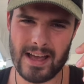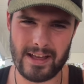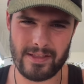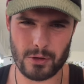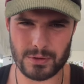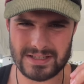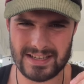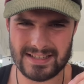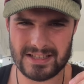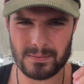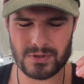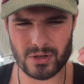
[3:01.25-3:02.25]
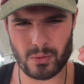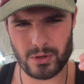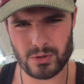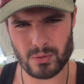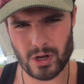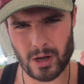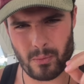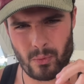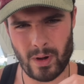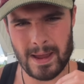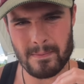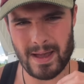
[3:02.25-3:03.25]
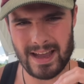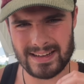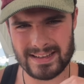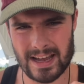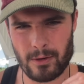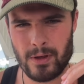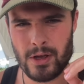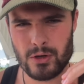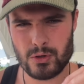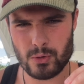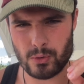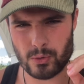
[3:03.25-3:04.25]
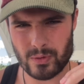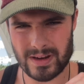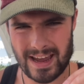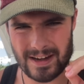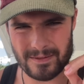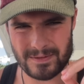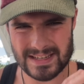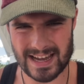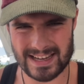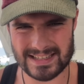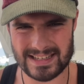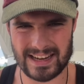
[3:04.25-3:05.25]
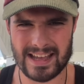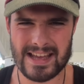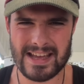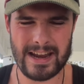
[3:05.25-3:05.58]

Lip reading: And those systems are going to come right back down to creative testing.